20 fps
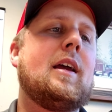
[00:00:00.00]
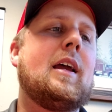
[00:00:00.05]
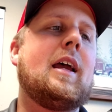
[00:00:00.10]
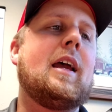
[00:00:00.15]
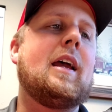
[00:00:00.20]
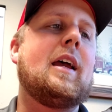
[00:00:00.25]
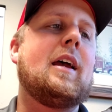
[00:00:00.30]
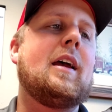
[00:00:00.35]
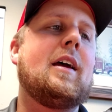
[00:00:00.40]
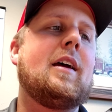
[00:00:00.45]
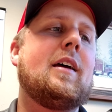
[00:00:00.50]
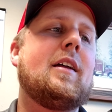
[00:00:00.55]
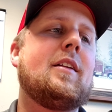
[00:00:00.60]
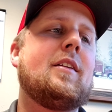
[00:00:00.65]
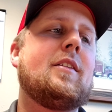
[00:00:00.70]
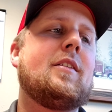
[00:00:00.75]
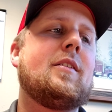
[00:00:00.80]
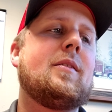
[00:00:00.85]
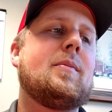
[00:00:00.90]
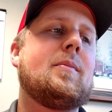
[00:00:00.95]

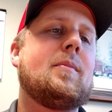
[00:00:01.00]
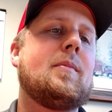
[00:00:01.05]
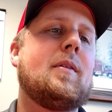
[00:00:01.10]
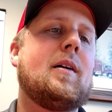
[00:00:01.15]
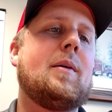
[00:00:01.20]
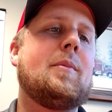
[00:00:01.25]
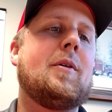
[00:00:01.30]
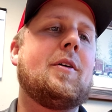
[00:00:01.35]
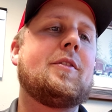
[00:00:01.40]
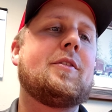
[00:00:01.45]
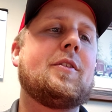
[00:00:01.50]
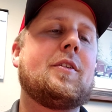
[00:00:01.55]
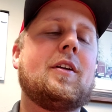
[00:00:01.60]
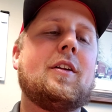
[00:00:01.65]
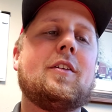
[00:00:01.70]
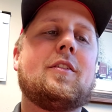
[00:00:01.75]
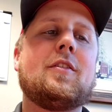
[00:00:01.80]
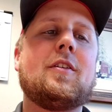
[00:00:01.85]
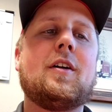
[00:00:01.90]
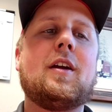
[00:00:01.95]
And I'm also
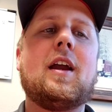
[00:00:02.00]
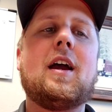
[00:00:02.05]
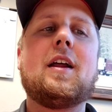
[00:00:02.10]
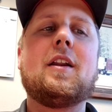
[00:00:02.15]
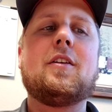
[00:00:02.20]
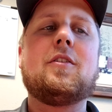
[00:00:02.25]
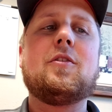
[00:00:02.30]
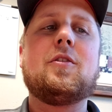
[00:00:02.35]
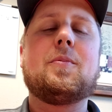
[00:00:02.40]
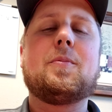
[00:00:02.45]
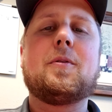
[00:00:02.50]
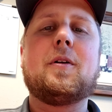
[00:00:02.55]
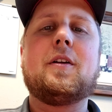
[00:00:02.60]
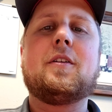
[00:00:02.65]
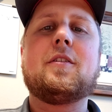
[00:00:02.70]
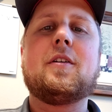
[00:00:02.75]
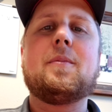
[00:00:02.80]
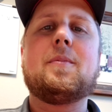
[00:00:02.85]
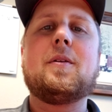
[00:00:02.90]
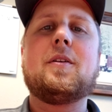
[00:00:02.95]
going to show you how to do a
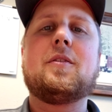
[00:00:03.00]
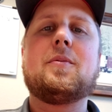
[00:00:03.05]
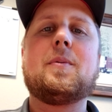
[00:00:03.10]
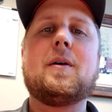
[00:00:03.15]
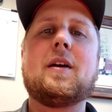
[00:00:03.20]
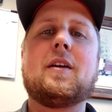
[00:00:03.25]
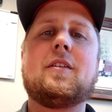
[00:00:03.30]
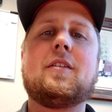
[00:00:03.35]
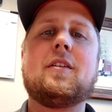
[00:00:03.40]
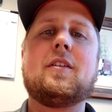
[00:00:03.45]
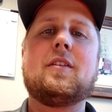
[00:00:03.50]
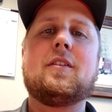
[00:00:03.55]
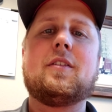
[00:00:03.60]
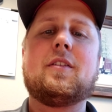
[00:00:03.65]
pre-trip inspection,